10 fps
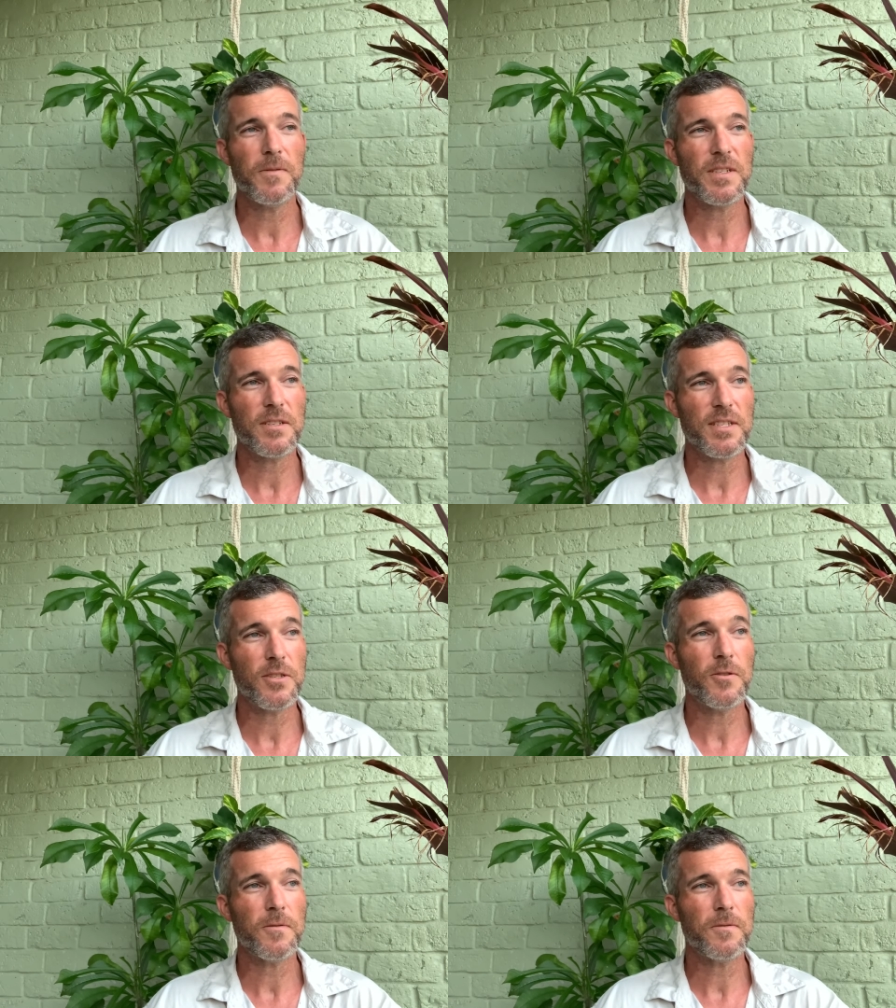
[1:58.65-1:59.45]
It's a
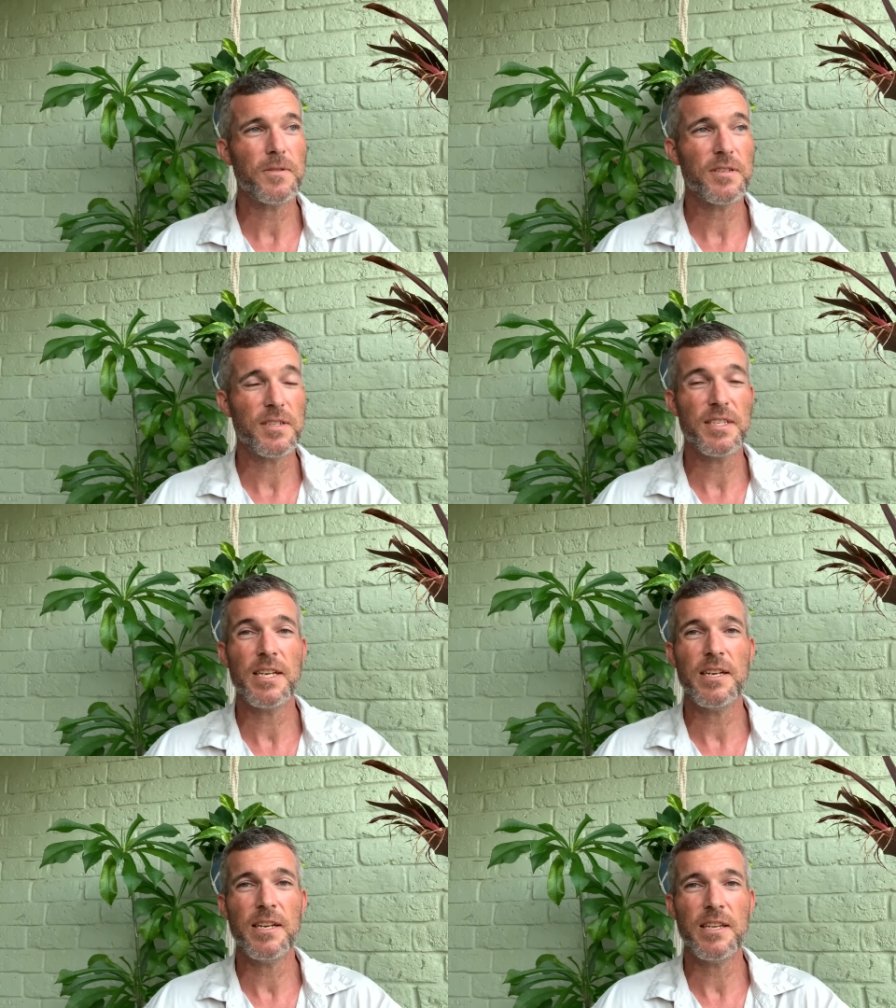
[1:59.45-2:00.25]

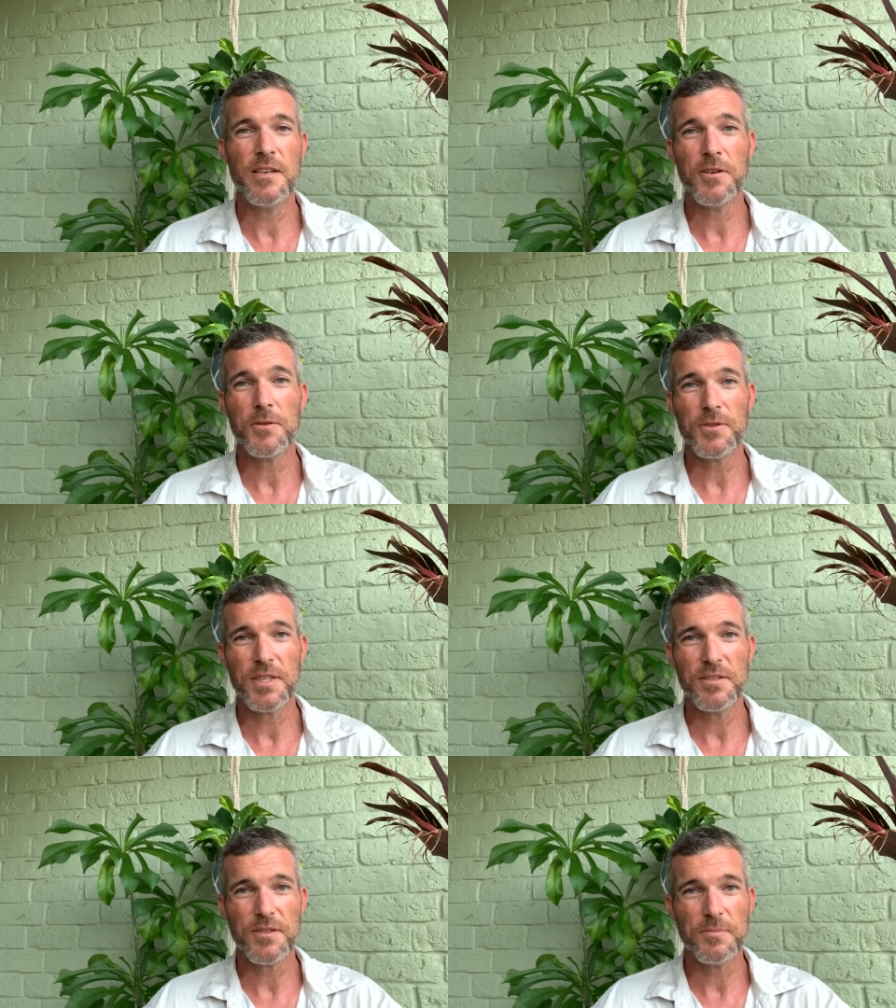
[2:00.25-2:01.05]
self-sustaining
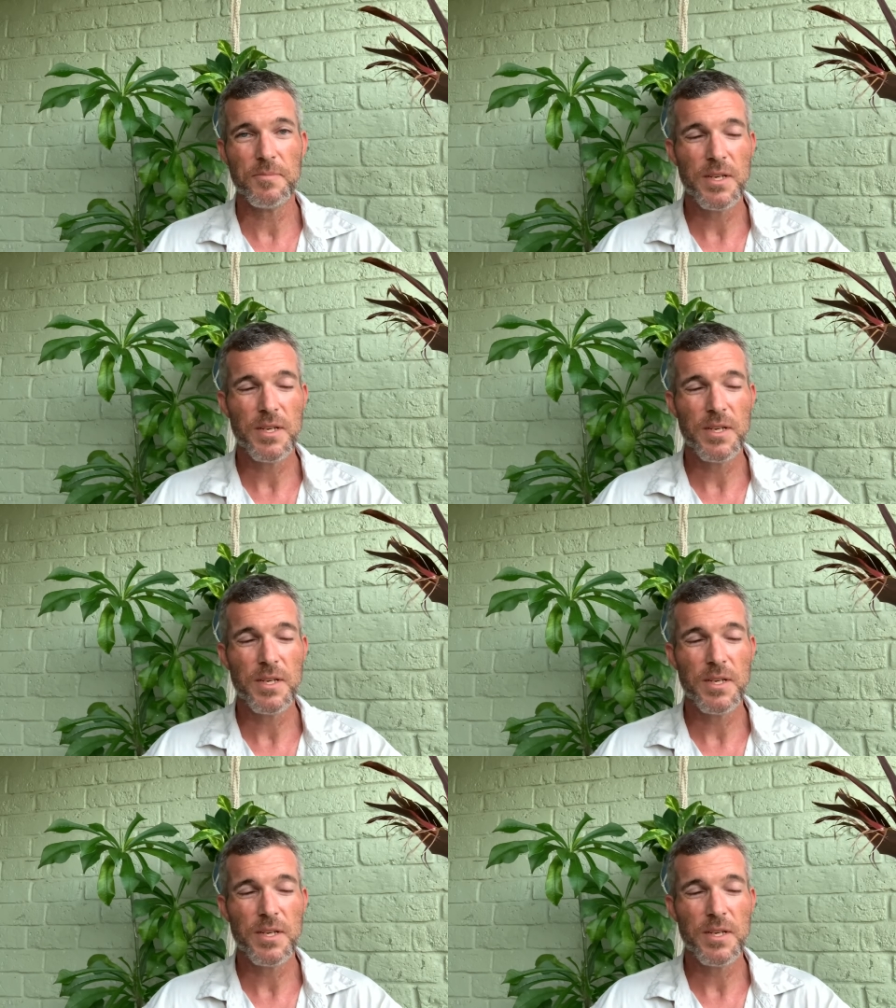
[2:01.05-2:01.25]
ecosystem.